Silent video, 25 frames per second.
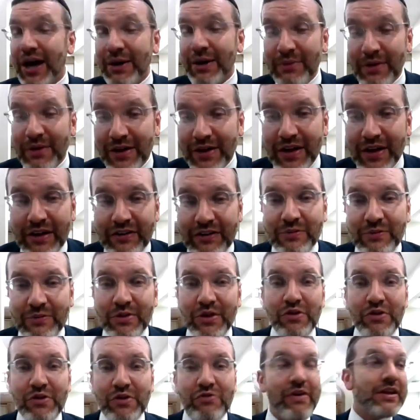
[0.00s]
coming from the
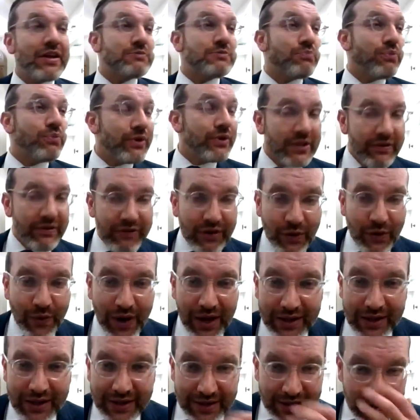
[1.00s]
greatest point of
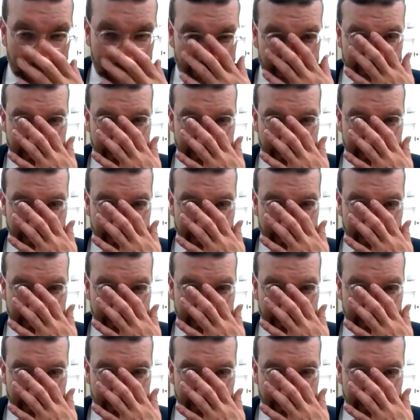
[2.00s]
equality.